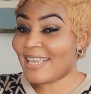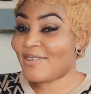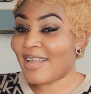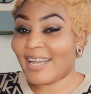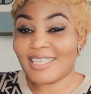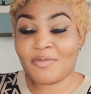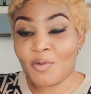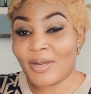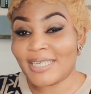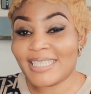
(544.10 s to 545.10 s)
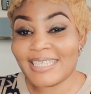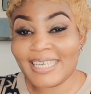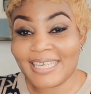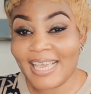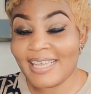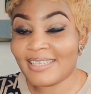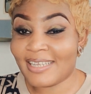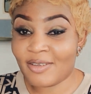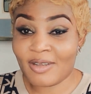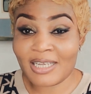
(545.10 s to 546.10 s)
you guys for watching again.
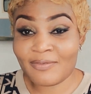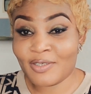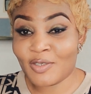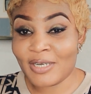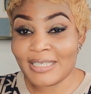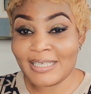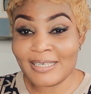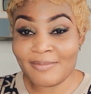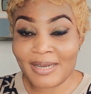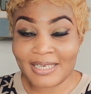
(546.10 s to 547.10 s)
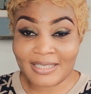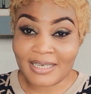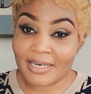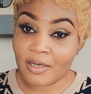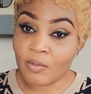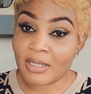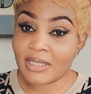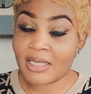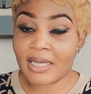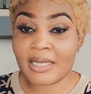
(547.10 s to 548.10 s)
Thank you guys for joining my channel
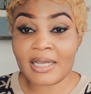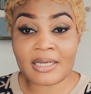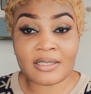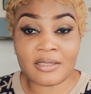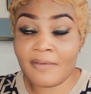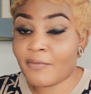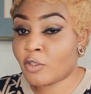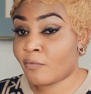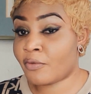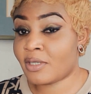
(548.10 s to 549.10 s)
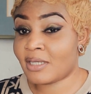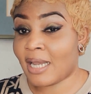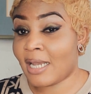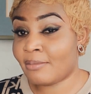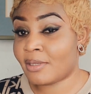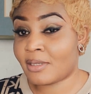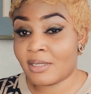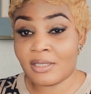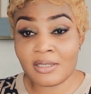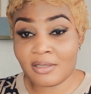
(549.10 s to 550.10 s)
once again. And if it's your first time
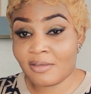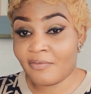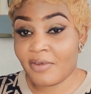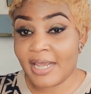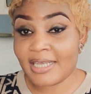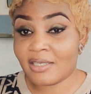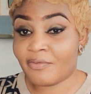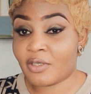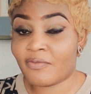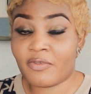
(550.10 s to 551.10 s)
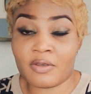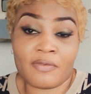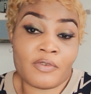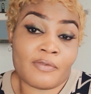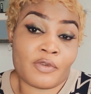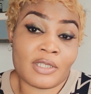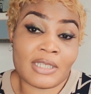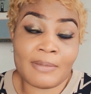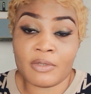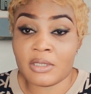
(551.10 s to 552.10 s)
seeing this face, if it's the first
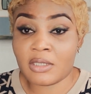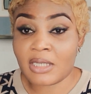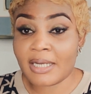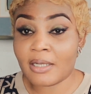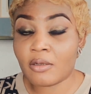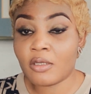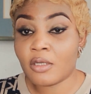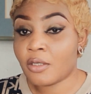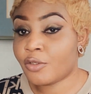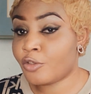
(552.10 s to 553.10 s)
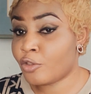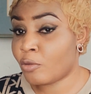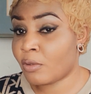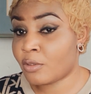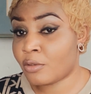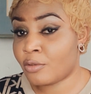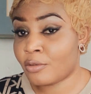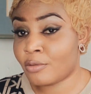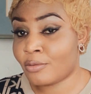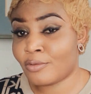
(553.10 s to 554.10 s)
time on this channel, you know what to
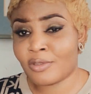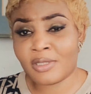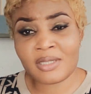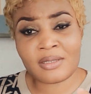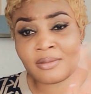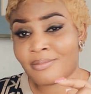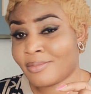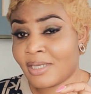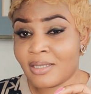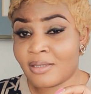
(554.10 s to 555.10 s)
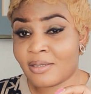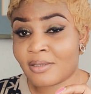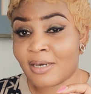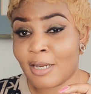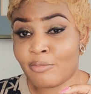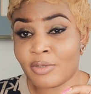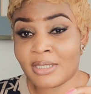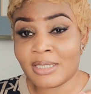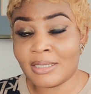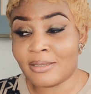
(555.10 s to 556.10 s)
do. Just hit the subscribe
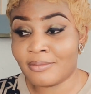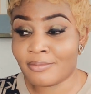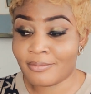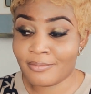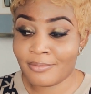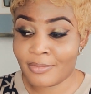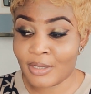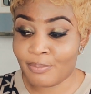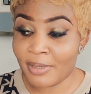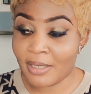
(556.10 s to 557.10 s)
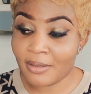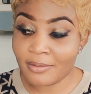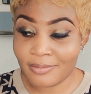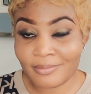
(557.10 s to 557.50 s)
button, the bell